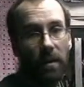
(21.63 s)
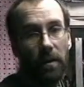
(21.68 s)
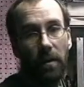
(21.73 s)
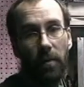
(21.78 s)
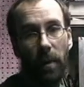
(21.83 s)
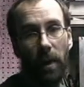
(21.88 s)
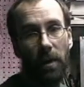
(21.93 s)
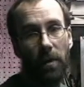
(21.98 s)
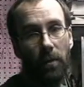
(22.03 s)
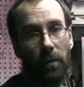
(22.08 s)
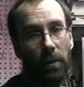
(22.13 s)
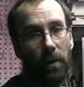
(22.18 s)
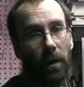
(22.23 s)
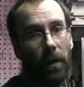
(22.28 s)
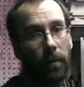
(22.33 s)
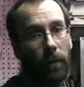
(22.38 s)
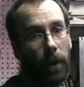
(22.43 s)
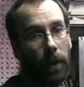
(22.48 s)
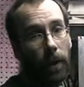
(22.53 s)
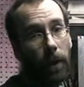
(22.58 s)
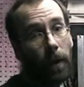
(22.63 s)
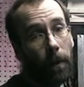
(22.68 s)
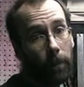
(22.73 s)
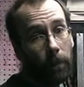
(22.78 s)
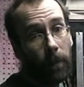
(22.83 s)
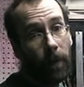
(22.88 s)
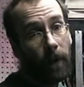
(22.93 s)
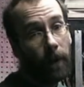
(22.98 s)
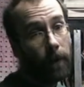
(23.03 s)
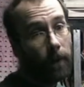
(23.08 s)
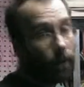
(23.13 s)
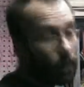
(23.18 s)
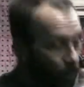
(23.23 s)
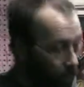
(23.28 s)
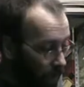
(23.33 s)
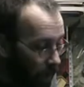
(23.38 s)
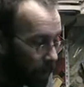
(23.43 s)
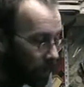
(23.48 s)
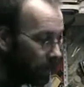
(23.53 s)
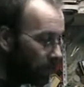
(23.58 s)
guess it depends on what time you get up, right?
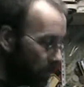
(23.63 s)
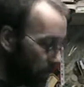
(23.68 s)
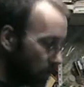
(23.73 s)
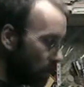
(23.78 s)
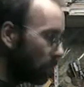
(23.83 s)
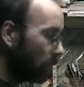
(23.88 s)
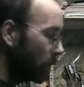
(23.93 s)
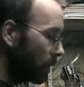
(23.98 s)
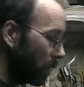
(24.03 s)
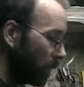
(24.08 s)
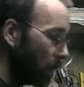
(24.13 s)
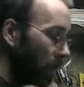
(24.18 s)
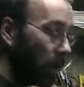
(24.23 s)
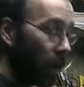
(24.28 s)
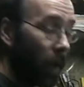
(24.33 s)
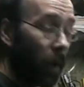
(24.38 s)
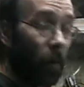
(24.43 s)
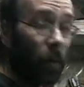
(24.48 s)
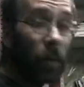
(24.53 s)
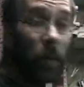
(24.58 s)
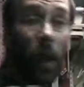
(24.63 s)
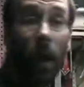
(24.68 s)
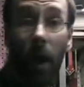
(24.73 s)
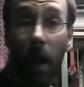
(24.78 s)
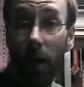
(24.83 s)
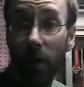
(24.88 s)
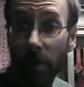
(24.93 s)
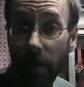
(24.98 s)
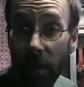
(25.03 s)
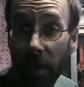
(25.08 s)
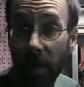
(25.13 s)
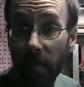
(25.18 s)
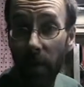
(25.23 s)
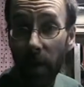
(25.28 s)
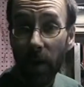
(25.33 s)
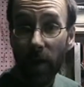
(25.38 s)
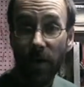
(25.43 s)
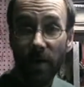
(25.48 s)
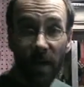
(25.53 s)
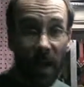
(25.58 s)
But anyways, I should
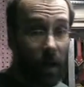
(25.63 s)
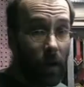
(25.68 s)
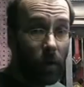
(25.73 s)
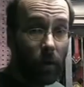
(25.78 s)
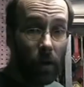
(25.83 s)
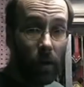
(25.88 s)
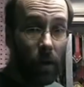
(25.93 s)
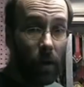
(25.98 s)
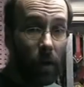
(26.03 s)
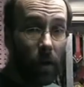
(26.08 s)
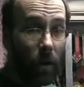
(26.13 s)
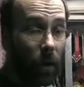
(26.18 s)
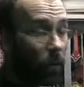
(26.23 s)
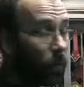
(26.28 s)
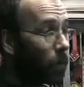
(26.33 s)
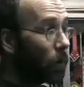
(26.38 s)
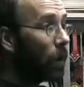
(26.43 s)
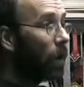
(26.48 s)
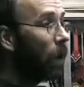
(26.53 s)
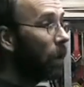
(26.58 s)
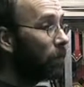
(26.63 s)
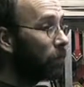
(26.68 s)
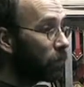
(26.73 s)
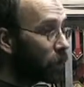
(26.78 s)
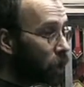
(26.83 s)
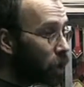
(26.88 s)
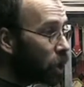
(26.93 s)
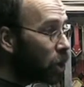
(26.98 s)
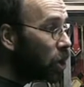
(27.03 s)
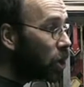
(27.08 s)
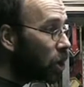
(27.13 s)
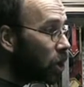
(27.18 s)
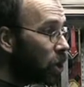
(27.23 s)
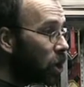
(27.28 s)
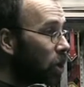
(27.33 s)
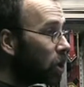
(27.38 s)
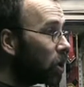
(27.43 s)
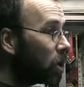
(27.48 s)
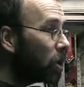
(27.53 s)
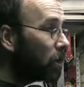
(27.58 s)
have better sound in here. I won't have
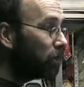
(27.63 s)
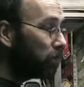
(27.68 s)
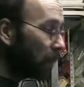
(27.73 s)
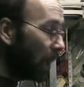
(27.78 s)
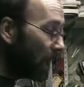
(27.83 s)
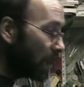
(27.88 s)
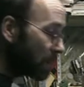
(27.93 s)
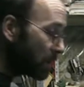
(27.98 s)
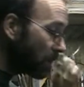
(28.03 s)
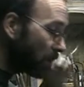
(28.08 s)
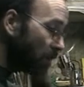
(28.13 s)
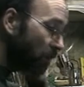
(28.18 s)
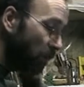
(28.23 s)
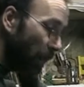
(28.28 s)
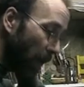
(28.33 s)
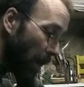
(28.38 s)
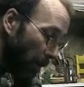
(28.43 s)
plastic